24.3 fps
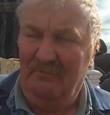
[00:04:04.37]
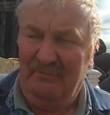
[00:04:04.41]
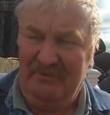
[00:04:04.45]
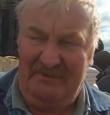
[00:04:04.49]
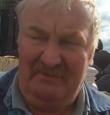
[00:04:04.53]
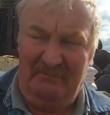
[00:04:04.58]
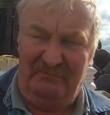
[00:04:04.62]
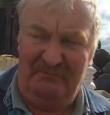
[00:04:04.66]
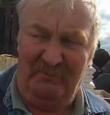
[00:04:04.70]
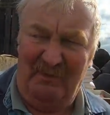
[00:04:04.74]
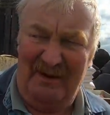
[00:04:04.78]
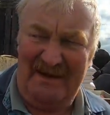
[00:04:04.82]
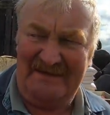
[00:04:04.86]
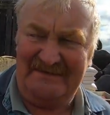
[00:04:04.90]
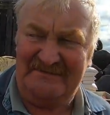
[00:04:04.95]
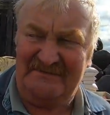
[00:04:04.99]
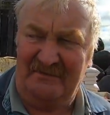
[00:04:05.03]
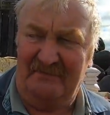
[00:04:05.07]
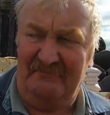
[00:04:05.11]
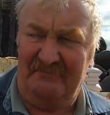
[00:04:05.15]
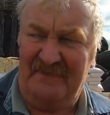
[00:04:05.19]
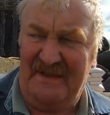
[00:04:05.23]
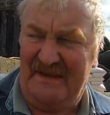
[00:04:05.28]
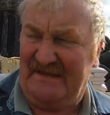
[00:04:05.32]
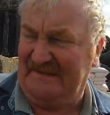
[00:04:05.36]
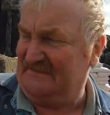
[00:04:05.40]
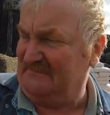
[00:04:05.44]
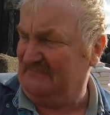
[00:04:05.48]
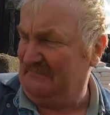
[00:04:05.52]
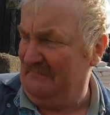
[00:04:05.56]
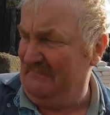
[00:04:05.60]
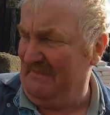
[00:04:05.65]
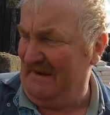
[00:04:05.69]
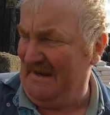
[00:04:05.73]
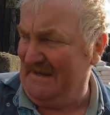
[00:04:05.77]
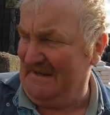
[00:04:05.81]
With the weight of this,
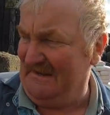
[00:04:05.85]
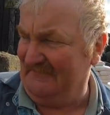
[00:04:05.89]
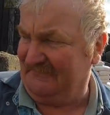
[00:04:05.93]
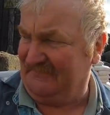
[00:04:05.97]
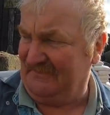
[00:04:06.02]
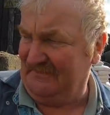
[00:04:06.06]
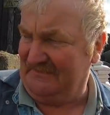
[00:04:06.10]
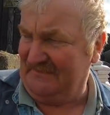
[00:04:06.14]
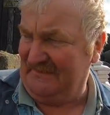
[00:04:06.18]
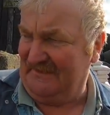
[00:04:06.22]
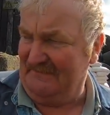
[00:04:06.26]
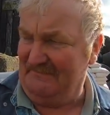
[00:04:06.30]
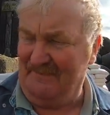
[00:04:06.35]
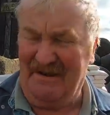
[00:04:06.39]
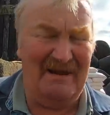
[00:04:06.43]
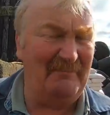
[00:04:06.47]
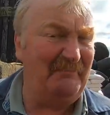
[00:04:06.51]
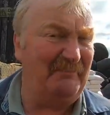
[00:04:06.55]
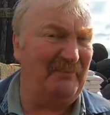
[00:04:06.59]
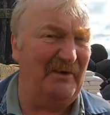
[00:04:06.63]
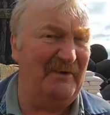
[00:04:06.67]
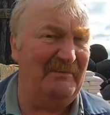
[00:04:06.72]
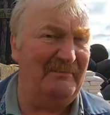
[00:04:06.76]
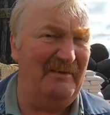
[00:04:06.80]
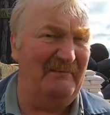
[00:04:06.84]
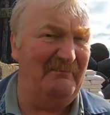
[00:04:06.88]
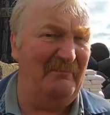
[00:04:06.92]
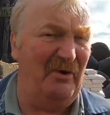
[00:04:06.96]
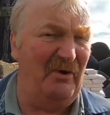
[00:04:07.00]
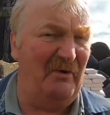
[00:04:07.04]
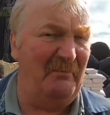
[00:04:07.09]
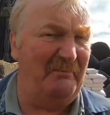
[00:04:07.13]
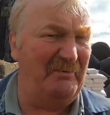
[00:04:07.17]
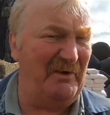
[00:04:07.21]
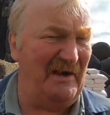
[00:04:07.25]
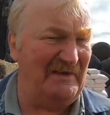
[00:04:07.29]
we might have to think about putting a bit
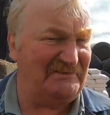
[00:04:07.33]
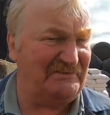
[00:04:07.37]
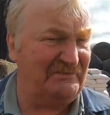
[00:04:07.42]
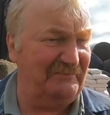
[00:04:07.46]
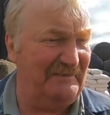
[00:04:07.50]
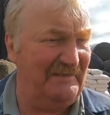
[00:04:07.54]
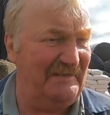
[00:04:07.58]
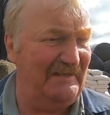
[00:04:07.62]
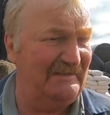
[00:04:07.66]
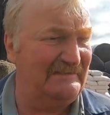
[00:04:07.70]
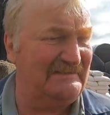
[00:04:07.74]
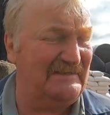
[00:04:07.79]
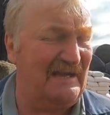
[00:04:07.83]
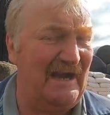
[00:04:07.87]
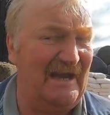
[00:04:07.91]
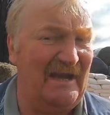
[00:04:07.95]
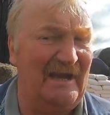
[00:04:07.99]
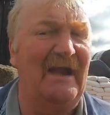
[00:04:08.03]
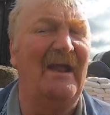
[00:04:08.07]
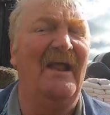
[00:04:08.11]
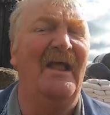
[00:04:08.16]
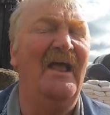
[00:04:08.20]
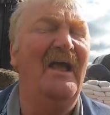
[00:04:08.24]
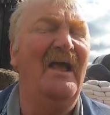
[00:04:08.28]
more pressure in the tyre.